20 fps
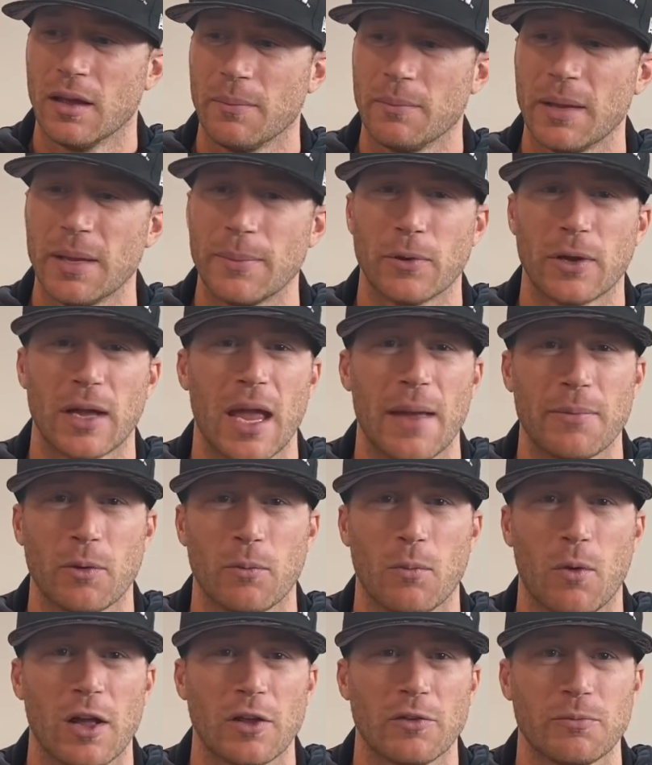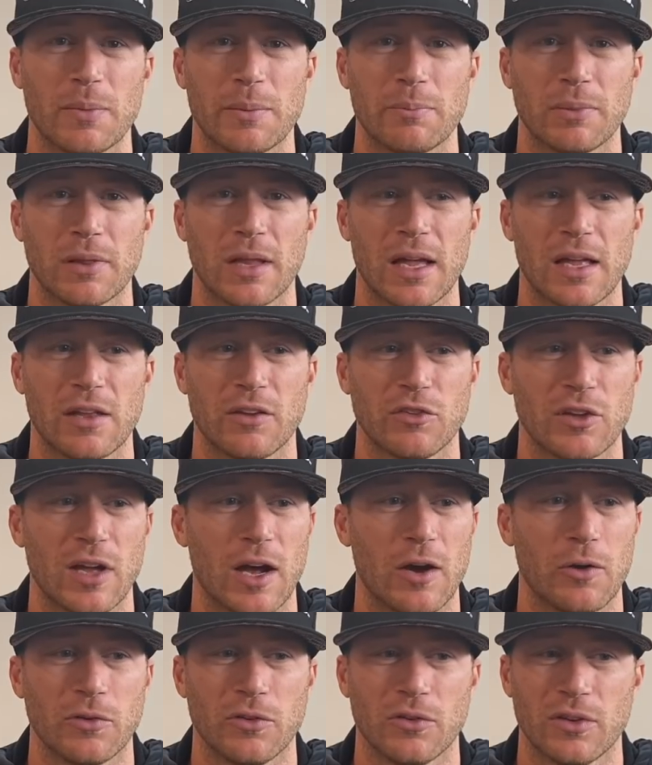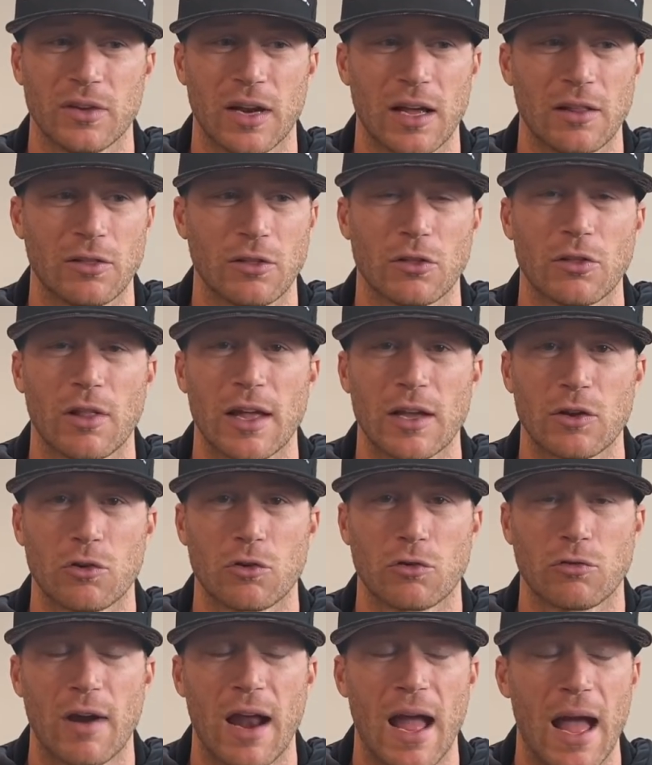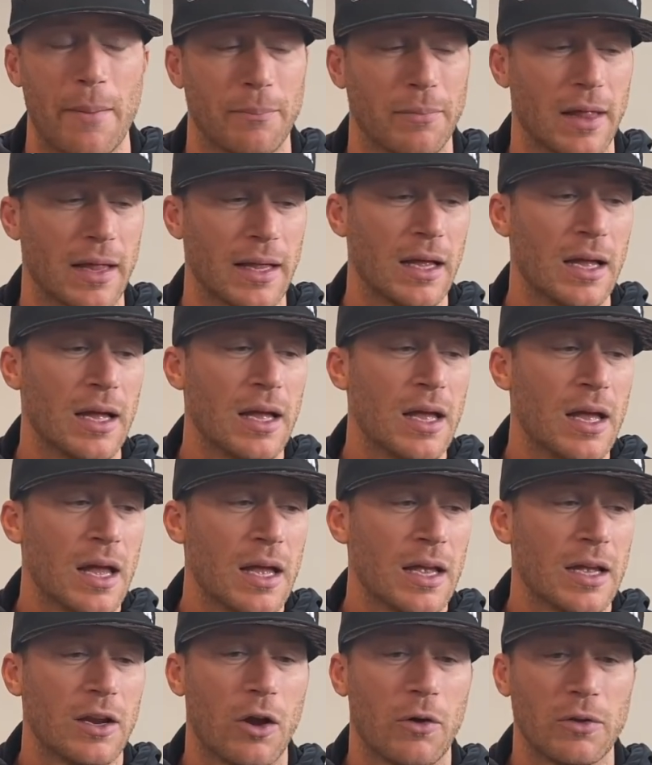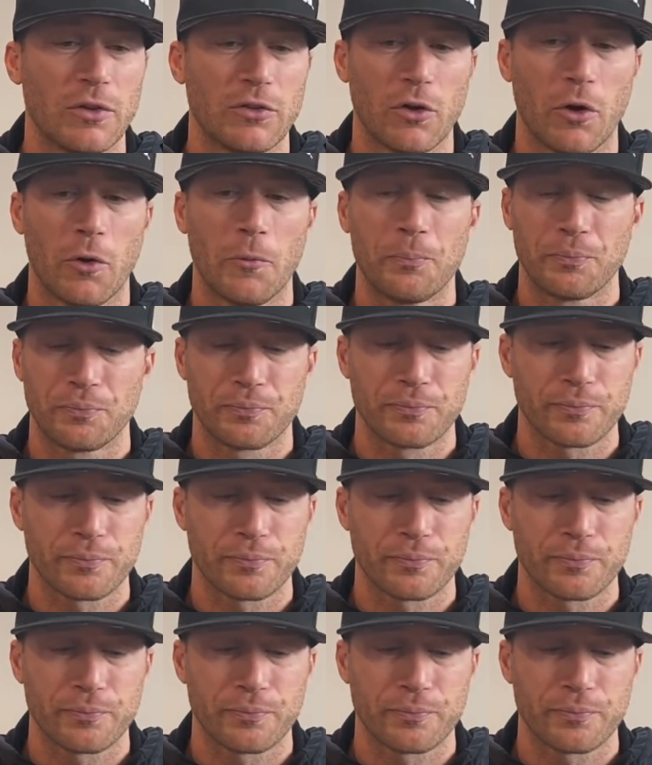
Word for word: people came to watch me play scouts and I looked like crap. Like, you know, and so